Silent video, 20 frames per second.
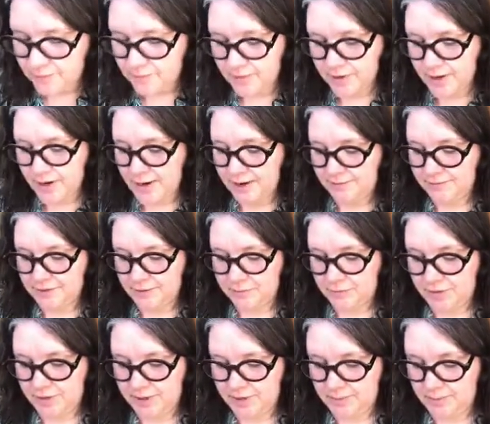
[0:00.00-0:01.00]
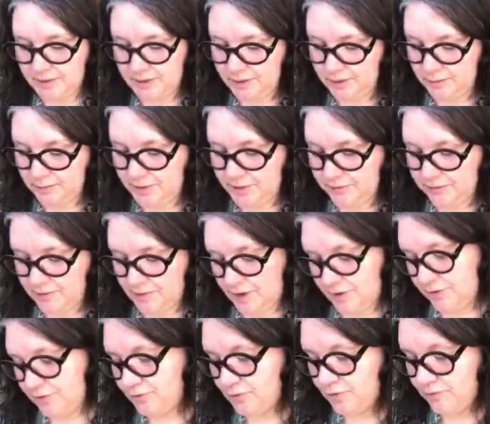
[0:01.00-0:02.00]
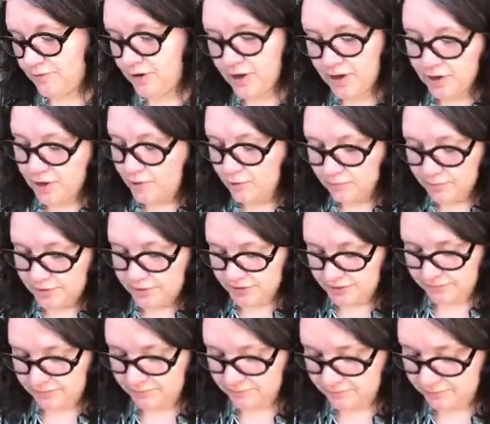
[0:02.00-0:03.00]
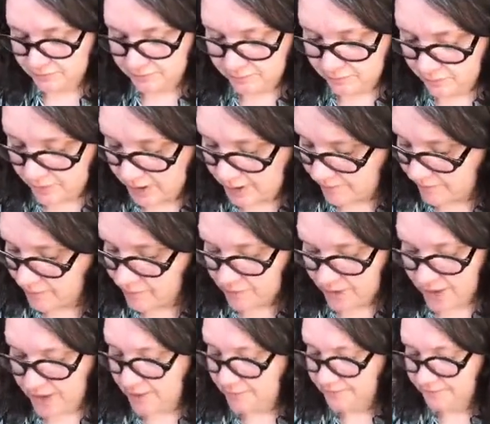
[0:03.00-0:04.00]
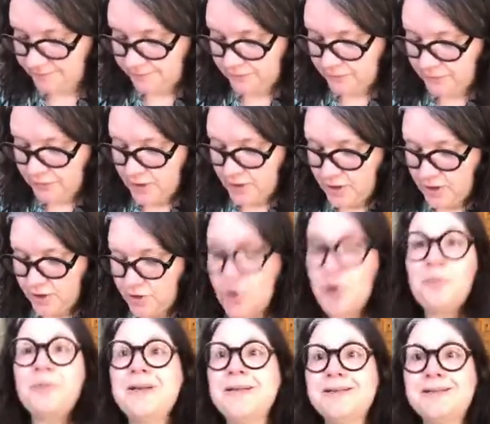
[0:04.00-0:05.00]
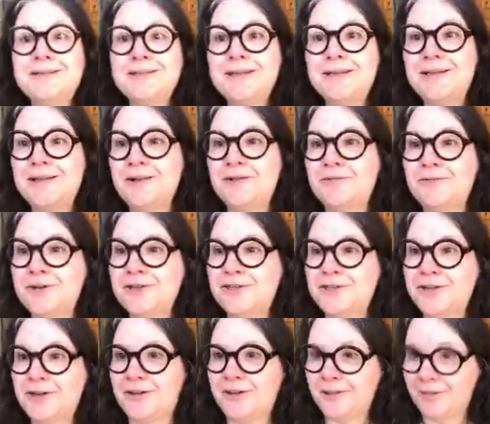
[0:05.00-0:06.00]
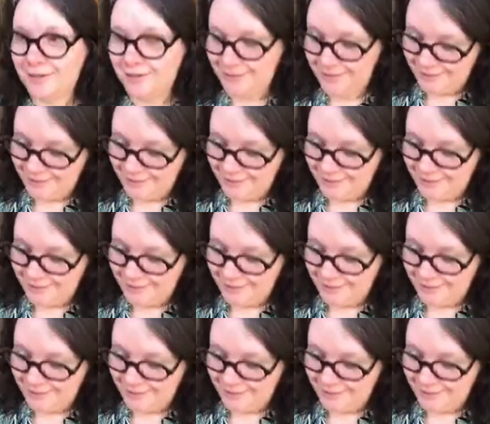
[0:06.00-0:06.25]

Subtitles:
we're going to have to put him a little bit farther over, which, whatever, right? Nobody's seen the original.